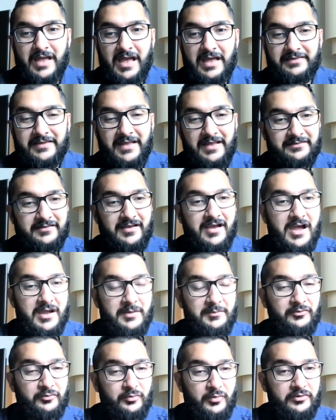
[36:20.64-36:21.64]
at that
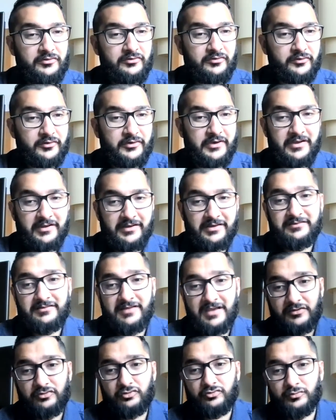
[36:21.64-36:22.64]
time as well, just looking
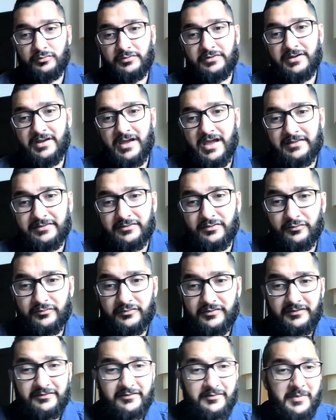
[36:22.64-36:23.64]
contextually at those
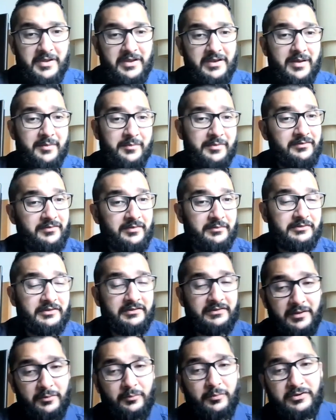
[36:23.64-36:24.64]
things, it may not be
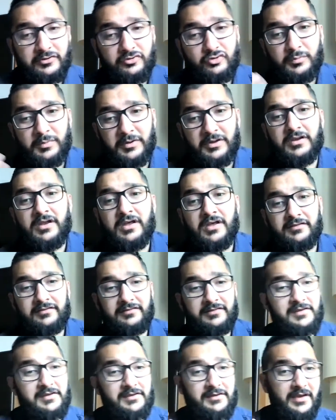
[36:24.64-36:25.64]
something that we do, but
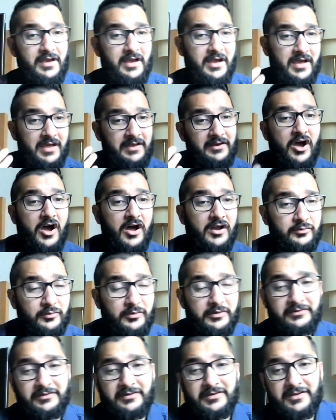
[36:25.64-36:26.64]
seeing and
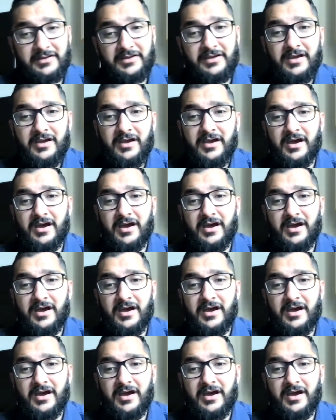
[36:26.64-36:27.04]
honoring the